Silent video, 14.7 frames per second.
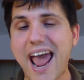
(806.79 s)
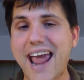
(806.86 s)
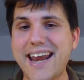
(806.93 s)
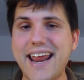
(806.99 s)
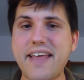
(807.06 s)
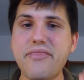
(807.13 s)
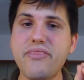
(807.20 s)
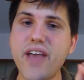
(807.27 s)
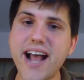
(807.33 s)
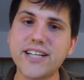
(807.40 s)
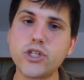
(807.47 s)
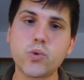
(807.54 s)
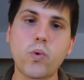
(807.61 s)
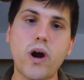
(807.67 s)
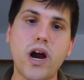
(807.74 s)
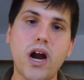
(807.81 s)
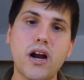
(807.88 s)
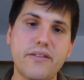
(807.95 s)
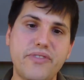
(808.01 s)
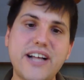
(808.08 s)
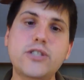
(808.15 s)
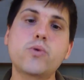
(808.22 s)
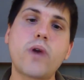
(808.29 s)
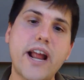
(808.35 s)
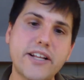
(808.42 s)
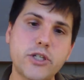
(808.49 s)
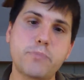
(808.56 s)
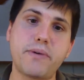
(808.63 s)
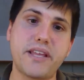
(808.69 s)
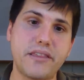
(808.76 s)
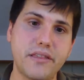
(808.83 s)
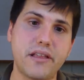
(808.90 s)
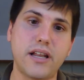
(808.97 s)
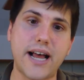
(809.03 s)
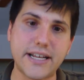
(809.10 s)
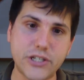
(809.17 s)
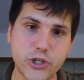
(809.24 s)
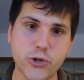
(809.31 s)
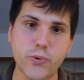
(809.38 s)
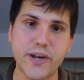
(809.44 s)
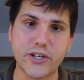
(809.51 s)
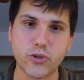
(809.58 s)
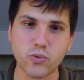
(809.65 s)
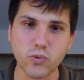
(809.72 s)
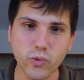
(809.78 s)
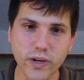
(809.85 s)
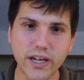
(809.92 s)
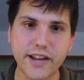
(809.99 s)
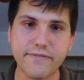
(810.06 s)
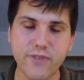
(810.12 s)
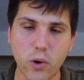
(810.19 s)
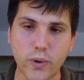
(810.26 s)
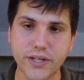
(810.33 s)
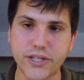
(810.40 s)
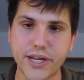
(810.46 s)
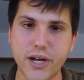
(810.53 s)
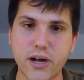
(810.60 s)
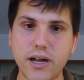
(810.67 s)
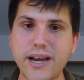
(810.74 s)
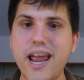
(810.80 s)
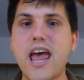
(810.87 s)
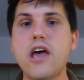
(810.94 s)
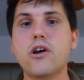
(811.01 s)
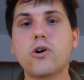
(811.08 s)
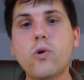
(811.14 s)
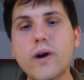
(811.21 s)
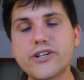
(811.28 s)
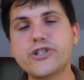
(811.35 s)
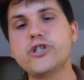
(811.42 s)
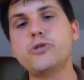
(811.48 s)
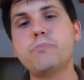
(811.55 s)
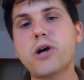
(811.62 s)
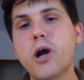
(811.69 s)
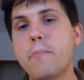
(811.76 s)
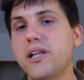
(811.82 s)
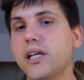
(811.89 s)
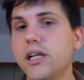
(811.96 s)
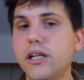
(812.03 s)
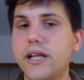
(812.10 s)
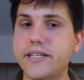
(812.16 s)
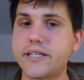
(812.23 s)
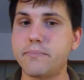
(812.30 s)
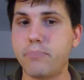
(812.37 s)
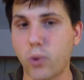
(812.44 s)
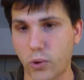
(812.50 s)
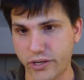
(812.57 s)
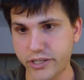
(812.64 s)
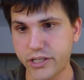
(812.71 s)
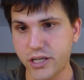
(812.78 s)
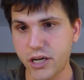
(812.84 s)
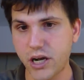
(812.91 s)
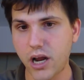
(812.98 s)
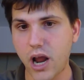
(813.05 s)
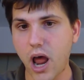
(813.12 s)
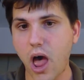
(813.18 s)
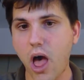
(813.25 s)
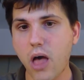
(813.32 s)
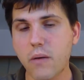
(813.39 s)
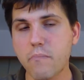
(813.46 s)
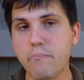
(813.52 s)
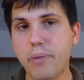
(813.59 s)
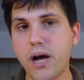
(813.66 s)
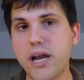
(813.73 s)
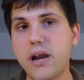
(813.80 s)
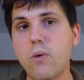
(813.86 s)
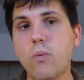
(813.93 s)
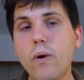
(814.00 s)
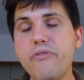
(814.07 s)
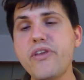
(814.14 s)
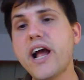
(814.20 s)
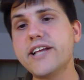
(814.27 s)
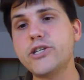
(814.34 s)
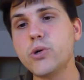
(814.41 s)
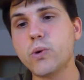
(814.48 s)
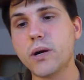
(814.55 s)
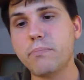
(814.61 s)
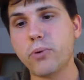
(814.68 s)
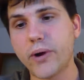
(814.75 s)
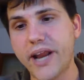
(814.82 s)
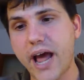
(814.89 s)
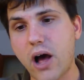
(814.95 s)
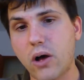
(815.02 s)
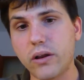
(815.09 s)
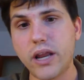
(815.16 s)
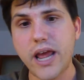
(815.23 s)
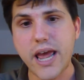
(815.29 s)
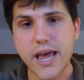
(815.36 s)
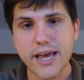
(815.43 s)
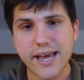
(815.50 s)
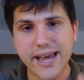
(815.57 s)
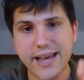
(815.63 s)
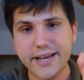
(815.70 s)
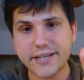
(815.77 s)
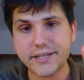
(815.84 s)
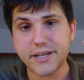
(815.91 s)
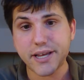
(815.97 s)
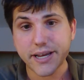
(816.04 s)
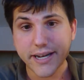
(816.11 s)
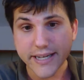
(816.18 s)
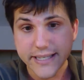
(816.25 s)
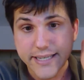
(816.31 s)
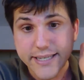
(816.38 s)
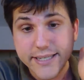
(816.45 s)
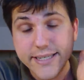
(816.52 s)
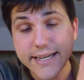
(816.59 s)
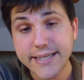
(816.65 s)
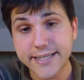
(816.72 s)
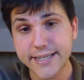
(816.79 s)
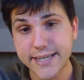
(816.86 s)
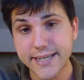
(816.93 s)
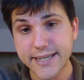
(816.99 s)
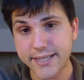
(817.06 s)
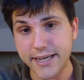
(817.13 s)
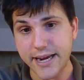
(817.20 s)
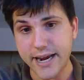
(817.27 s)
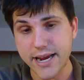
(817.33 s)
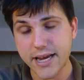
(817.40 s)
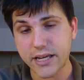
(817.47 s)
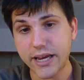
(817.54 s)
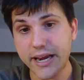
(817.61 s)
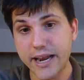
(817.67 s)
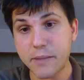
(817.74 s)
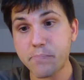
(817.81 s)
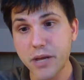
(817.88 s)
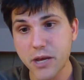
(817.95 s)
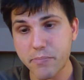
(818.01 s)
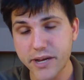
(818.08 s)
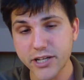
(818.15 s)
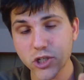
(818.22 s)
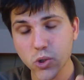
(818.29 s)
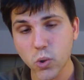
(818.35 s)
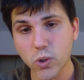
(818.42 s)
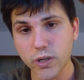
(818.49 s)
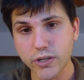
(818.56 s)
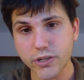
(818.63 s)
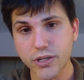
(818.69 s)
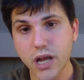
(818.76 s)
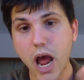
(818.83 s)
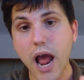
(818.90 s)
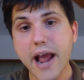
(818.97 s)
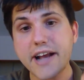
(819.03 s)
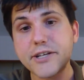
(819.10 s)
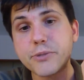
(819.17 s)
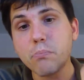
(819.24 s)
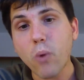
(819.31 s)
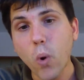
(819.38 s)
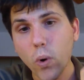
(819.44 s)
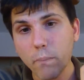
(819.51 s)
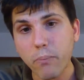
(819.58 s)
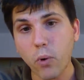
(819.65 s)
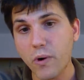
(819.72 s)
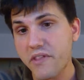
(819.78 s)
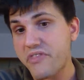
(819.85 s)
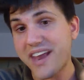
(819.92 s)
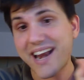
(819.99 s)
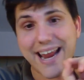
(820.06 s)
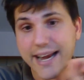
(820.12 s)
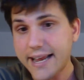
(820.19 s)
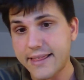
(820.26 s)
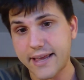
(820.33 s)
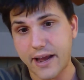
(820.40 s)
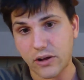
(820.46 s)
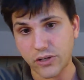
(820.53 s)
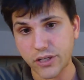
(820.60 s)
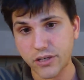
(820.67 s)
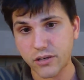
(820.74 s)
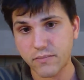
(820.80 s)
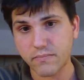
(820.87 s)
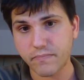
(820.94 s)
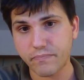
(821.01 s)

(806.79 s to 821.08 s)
And that's what I'd spend the last 2 weeks really focusing on. Questions become a little less important. But one thing I do want to point out is consistency in NBME scores is more important than anything else.